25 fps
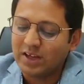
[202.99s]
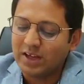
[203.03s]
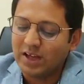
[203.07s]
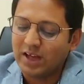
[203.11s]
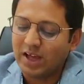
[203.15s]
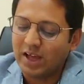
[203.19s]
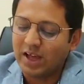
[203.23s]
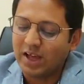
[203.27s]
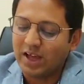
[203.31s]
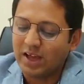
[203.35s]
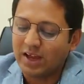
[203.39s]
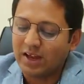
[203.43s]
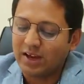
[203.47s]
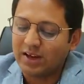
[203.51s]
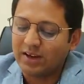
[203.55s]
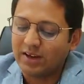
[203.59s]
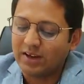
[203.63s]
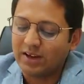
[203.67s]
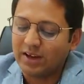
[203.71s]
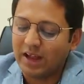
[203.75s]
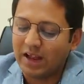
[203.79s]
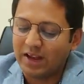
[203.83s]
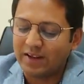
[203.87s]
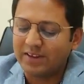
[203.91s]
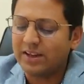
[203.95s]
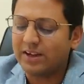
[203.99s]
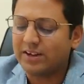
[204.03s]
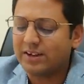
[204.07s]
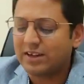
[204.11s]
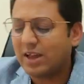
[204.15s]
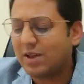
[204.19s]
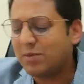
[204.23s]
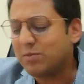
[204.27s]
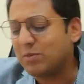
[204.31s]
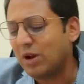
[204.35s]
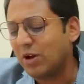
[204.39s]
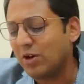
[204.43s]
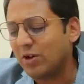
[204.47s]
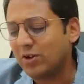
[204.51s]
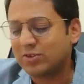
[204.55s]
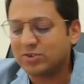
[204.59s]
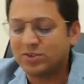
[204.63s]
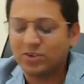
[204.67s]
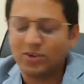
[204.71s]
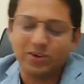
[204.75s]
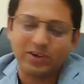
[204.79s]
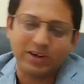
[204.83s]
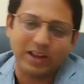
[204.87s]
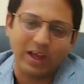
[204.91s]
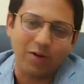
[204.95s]
And at that time I was
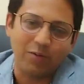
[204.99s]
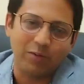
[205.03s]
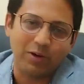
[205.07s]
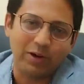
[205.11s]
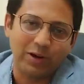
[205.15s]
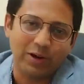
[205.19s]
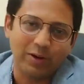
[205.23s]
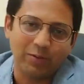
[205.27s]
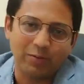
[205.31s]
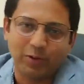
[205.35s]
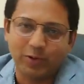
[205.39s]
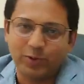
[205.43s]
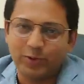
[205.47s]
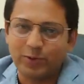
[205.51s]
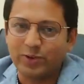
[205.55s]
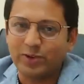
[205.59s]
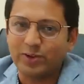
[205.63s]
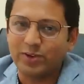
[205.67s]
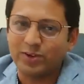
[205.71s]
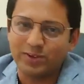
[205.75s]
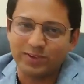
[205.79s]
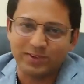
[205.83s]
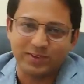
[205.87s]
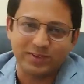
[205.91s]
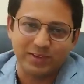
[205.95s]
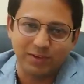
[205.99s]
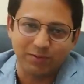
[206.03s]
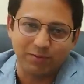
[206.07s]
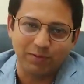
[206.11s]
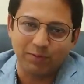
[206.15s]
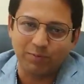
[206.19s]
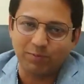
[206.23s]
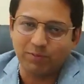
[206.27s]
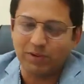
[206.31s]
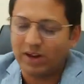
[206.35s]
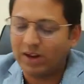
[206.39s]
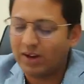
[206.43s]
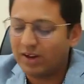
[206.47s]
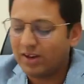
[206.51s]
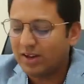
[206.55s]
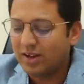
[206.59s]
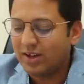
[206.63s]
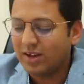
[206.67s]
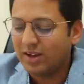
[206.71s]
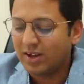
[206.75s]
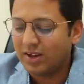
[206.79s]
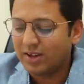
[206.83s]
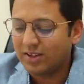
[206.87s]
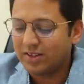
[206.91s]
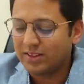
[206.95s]
not aware about CEFIPRA.
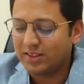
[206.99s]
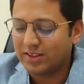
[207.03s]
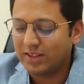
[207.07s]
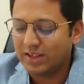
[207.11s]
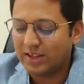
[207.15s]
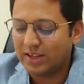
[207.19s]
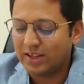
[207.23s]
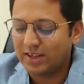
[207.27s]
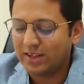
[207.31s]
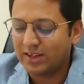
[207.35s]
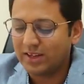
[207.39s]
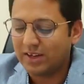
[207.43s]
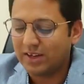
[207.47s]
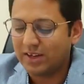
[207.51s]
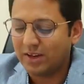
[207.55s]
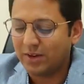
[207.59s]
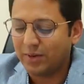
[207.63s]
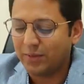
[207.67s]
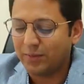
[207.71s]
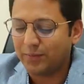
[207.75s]
Then